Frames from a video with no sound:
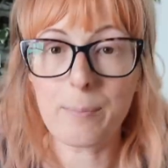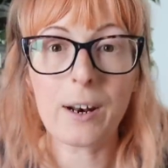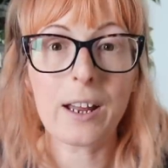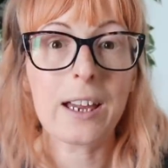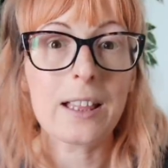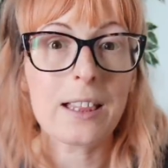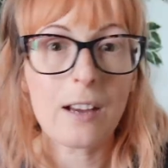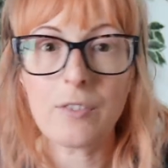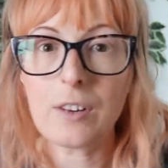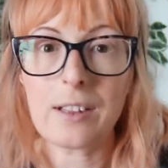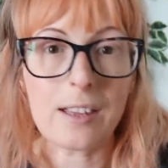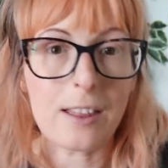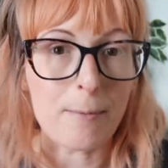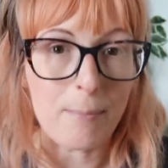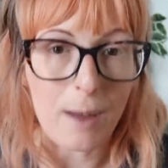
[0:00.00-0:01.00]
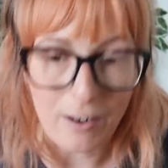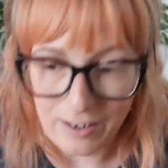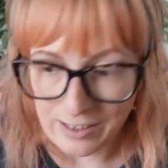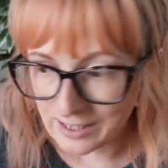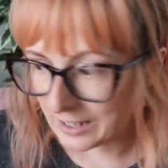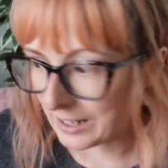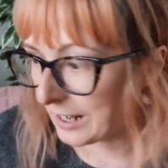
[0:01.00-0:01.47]
but I can definitely see the
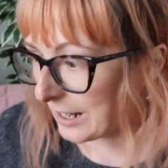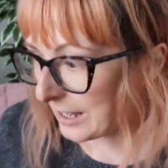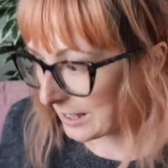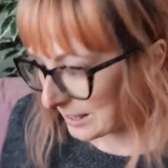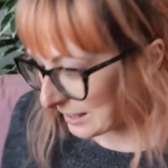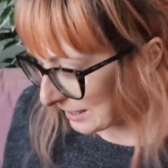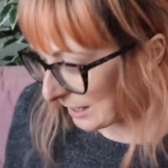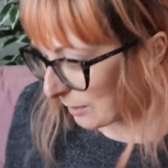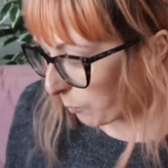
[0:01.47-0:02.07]
merit in it, and I can see